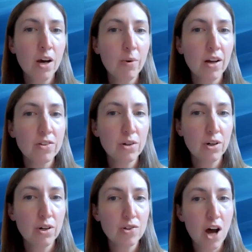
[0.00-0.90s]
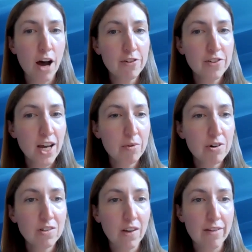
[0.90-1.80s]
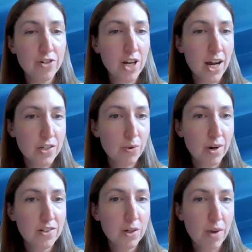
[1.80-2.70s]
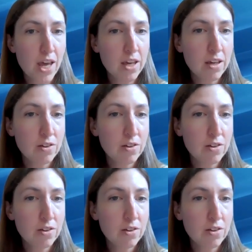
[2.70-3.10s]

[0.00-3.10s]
We also host office hours live chats twice a week.